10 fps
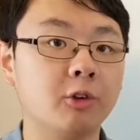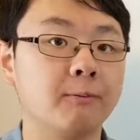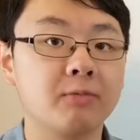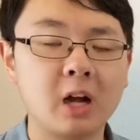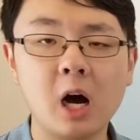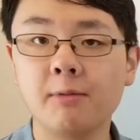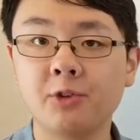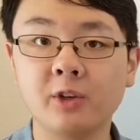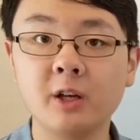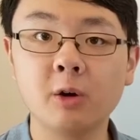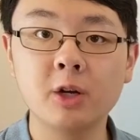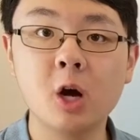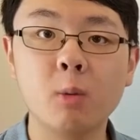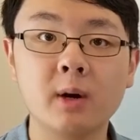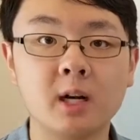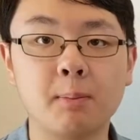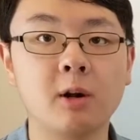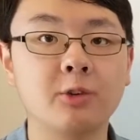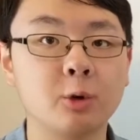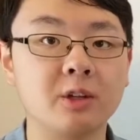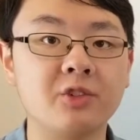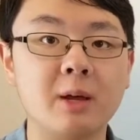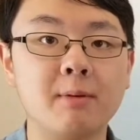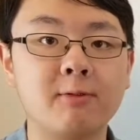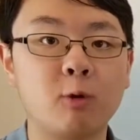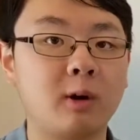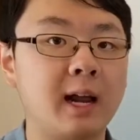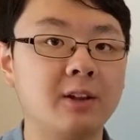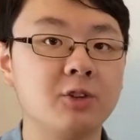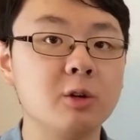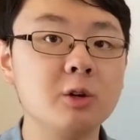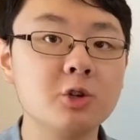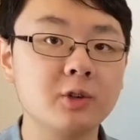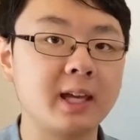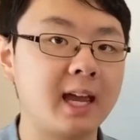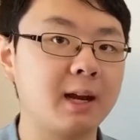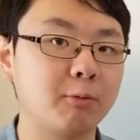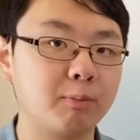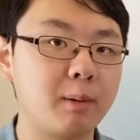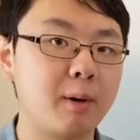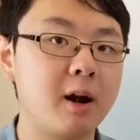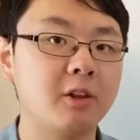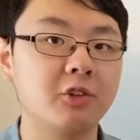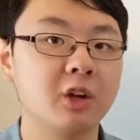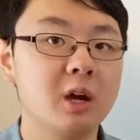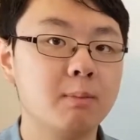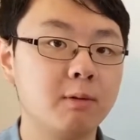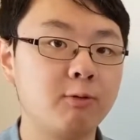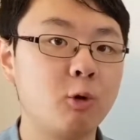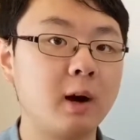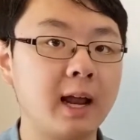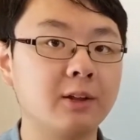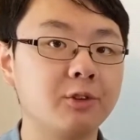And obviously, you don't know what your opponent's going to say beforehand, so you usually can't prepare this beforehand.